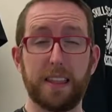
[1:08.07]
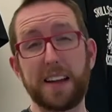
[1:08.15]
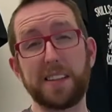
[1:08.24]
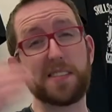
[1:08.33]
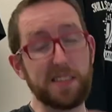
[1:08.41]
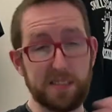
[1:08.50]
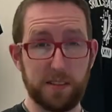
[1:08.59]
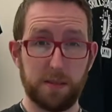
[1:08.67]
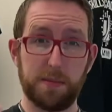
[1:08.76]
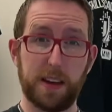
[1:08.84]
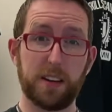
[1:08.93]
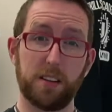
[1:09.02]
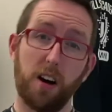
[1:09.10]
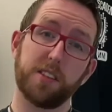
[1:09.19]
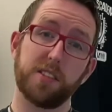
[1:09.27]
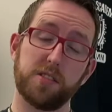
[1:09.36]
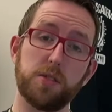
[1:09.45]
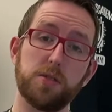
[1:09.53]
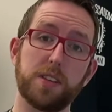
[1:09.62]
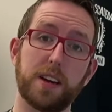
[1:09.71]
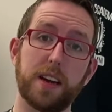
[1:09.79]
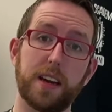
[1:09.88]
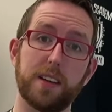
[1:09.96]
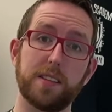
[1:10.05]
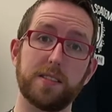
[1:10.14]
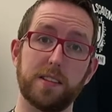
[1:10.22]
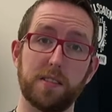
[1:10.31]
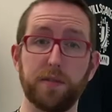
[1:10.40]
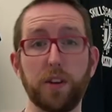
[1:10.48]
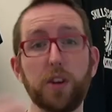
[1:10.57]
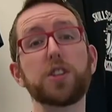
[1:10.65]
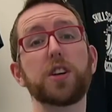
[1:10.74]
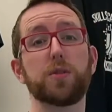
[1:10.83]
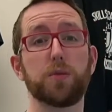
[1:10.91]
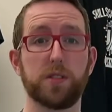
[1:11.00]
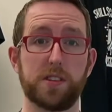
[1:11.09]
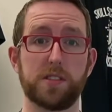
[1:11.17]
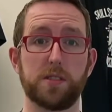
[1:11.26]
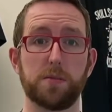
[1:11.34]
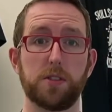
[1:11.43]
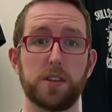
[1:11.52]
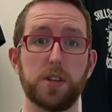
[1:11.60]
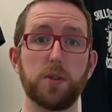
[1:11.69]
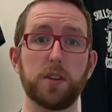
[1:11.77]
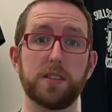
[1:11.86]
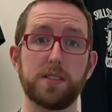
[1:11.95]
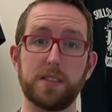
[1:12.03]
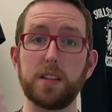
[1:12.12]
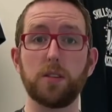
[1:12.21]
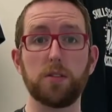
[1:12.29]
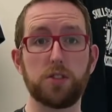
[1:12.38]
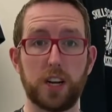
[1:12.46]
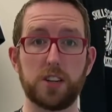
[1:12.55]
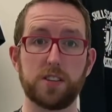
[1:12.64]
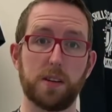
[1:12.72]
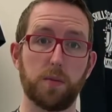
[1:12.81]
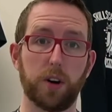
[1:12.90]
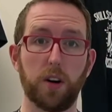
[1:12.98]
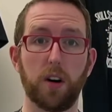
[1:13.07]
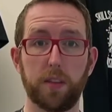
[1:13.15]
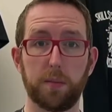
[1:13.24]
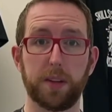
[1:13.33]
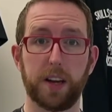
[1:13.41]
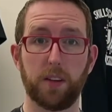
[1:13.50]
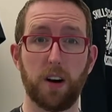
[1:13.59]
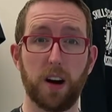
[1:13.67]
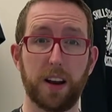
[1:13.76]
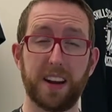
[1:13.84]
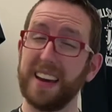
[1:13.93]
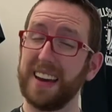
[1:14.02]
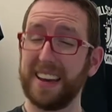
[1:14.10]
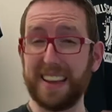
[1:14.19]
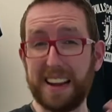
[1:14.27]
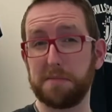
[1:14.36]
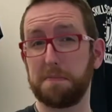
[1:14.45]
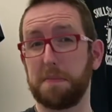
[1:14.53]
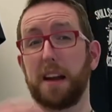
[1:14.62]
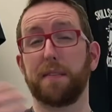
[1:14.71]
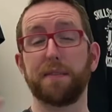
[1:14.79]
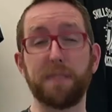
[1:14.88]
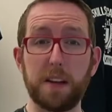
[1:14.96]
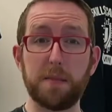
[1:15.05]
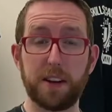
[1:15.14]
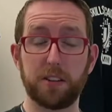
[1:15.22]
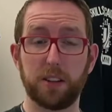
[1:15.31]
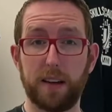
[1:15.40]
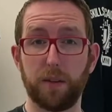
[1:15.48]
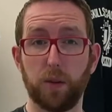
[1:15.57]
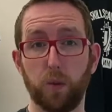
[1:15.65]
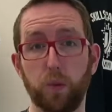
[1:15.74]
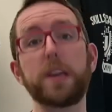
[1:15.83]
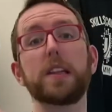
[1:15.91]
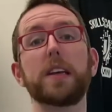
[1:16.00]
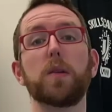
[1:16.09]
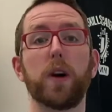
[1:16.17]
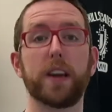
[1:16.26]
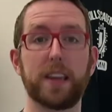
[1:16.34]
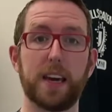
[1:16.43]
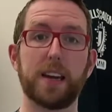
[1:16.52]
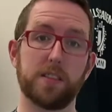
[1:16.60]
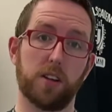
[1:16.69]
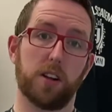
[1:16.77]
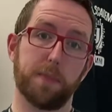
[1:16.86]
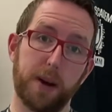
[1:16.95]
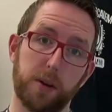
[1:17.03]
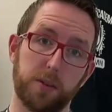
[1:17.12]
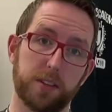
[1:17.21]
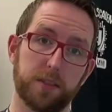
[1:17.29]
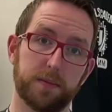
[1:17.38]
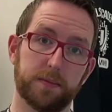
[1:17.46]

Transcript: that system that Docs is using is a version control system so that you can see those changes and recall them later on. And that's, at a fundamental level, really what Git is all about.